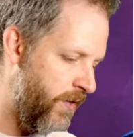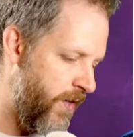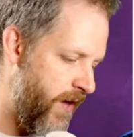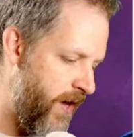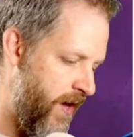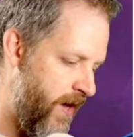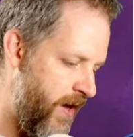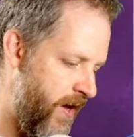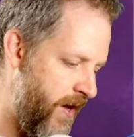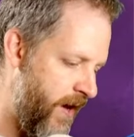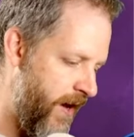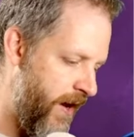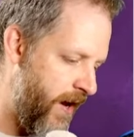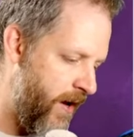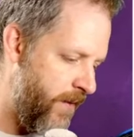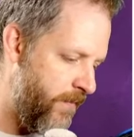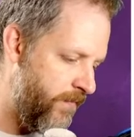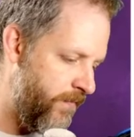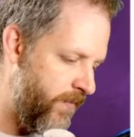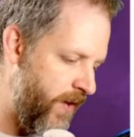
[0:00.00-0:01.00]
the
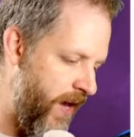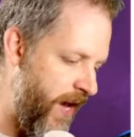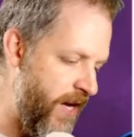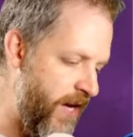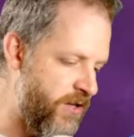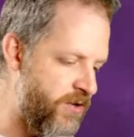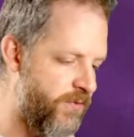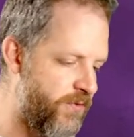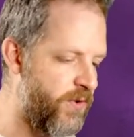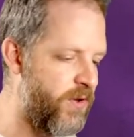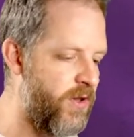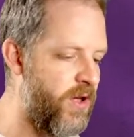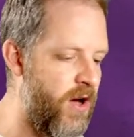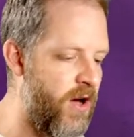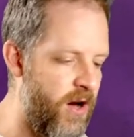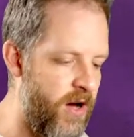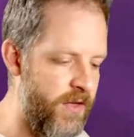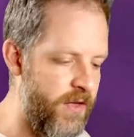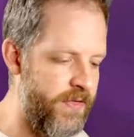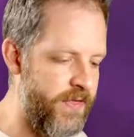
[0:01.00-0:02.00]
um, interval
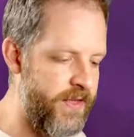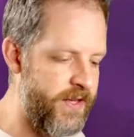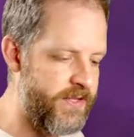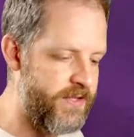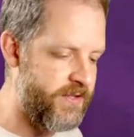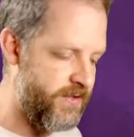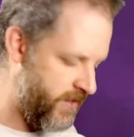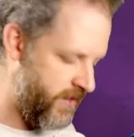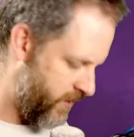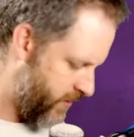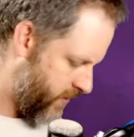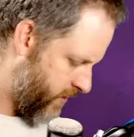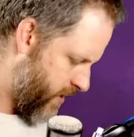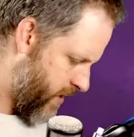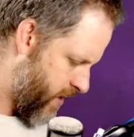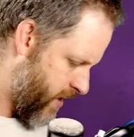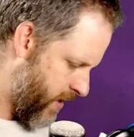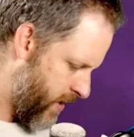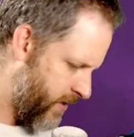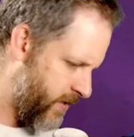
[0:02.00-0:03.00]
on this, this
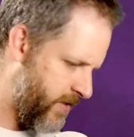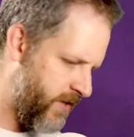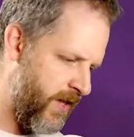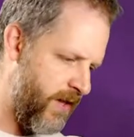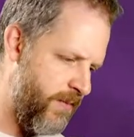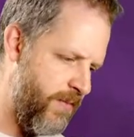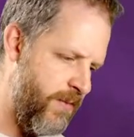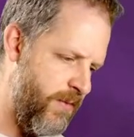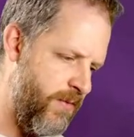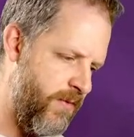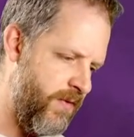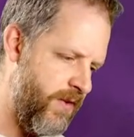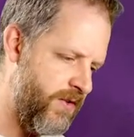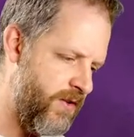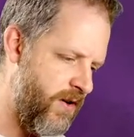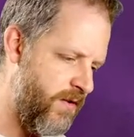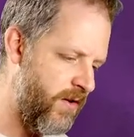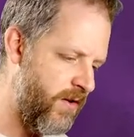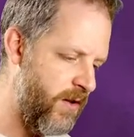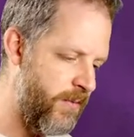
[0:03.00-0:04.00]
thing. Let's see, let me move
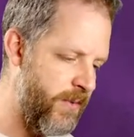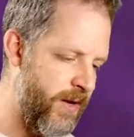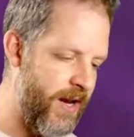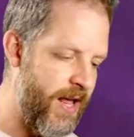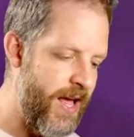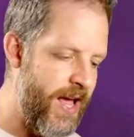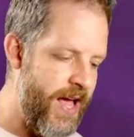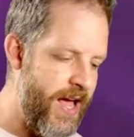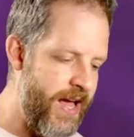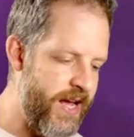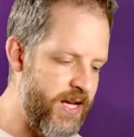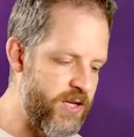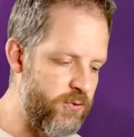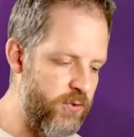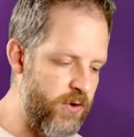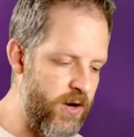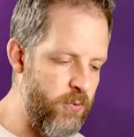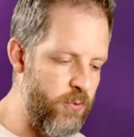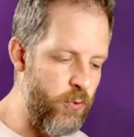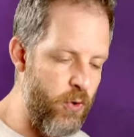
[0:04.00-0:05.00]
this over a little bit, is
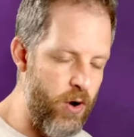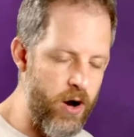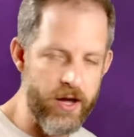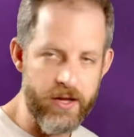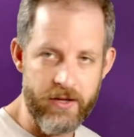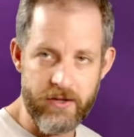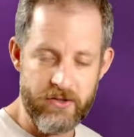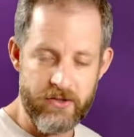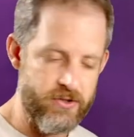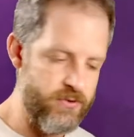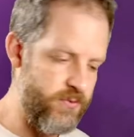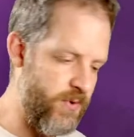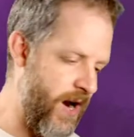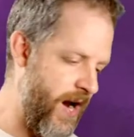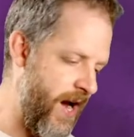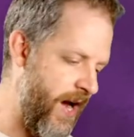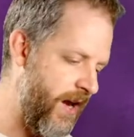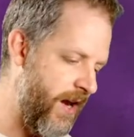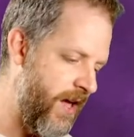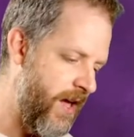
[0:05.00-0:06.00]
ones,
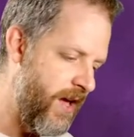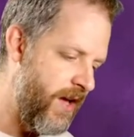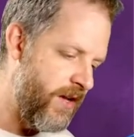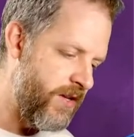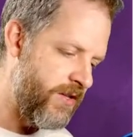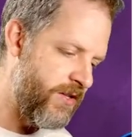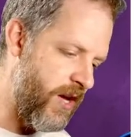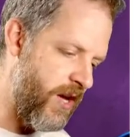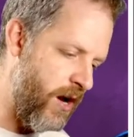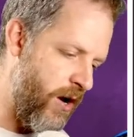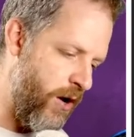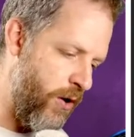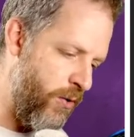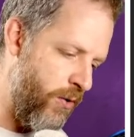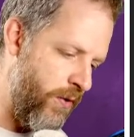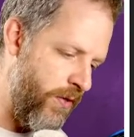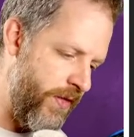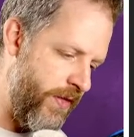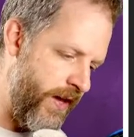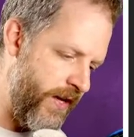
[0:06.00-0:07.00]
right?
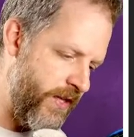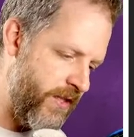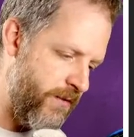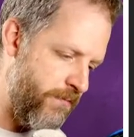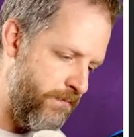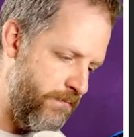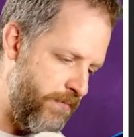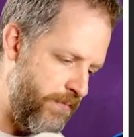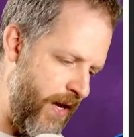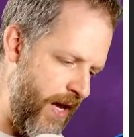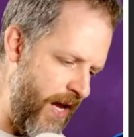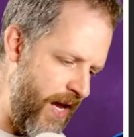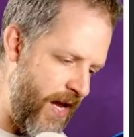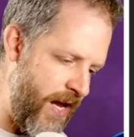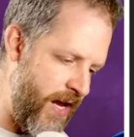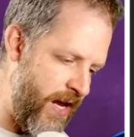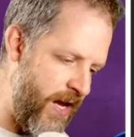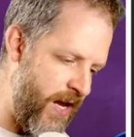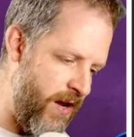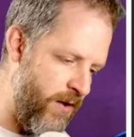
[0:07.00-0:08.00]
So this
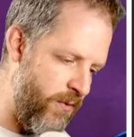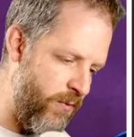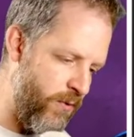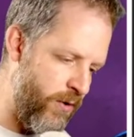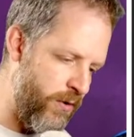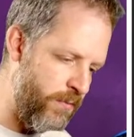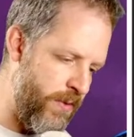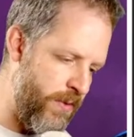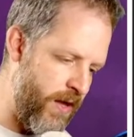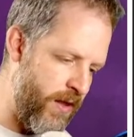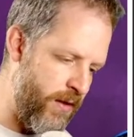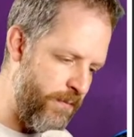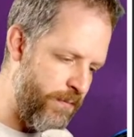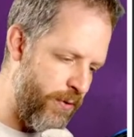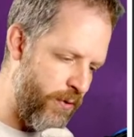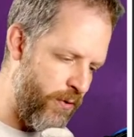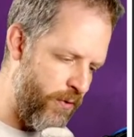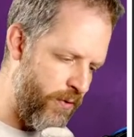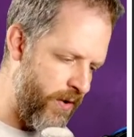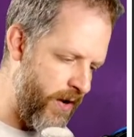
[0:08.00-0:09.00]
B would be the
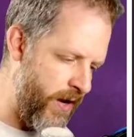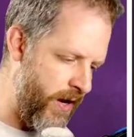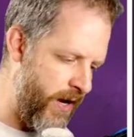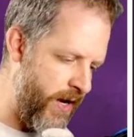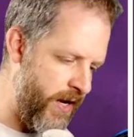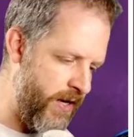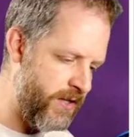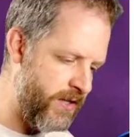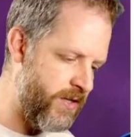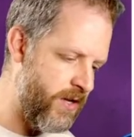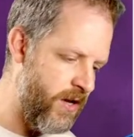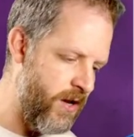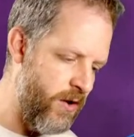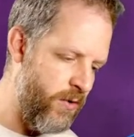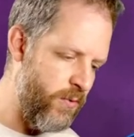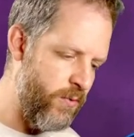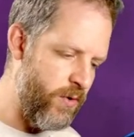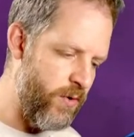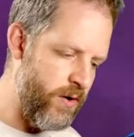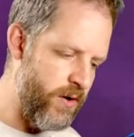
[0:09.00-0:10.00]
point
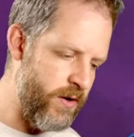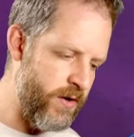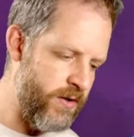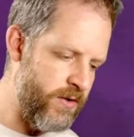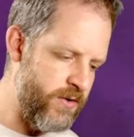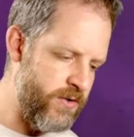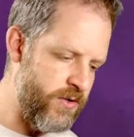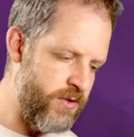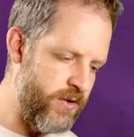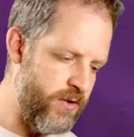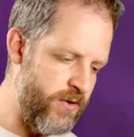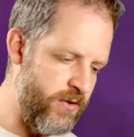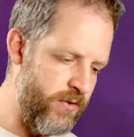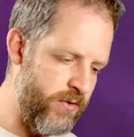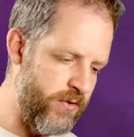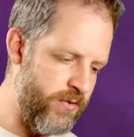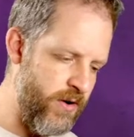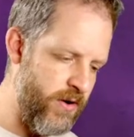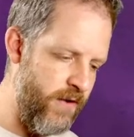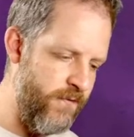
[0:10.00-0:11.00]
one,
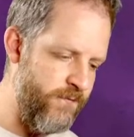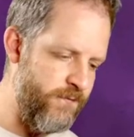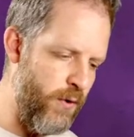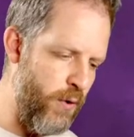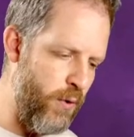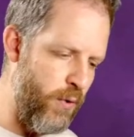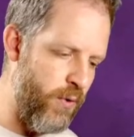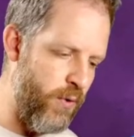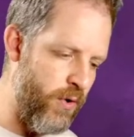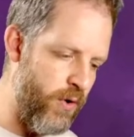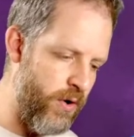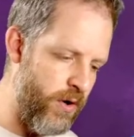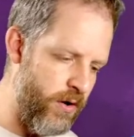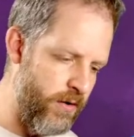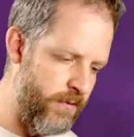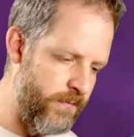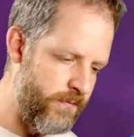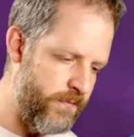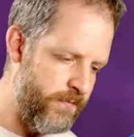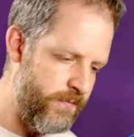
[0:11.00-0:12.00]
two, three,
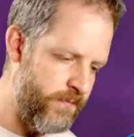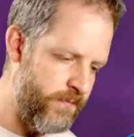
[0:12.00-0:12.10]
four,